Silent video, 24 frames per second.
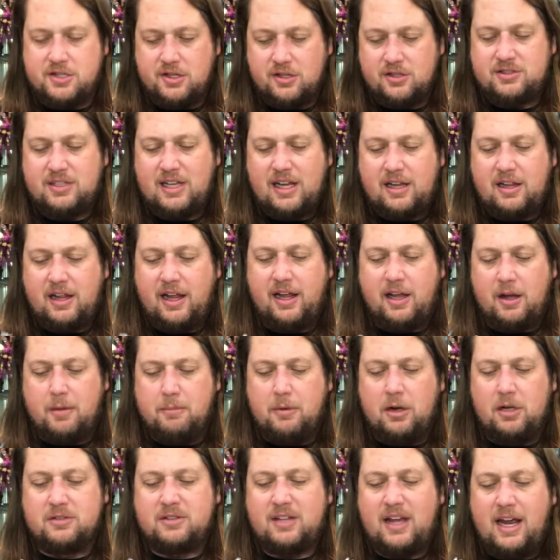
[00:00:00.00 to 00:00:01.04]
Looks like like a
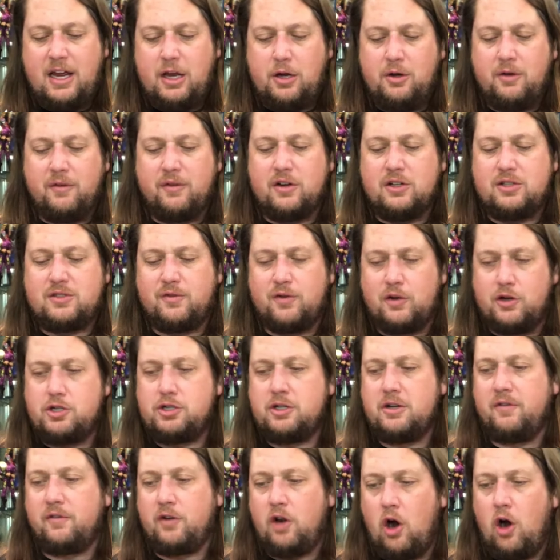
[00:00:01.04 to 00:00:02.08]
multi-universe
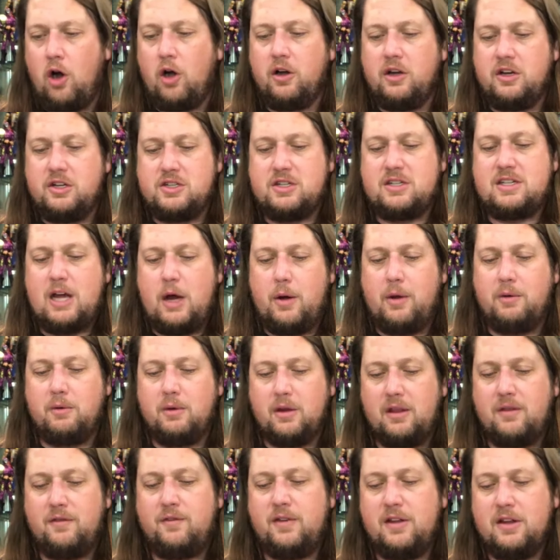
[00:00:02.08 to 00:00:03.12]
version of Carnage is how he
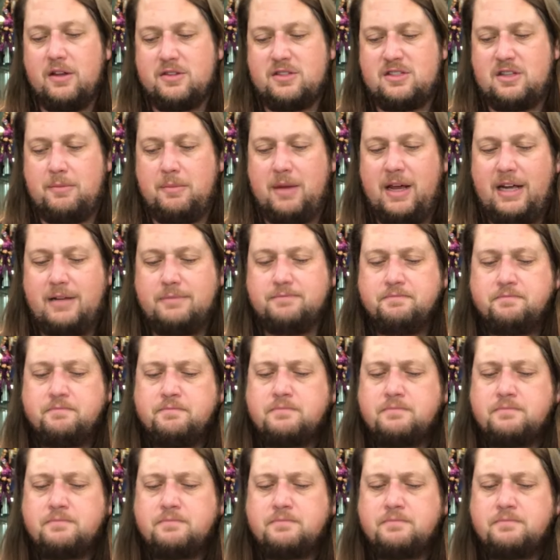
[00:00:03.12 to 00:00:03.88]
really feels to me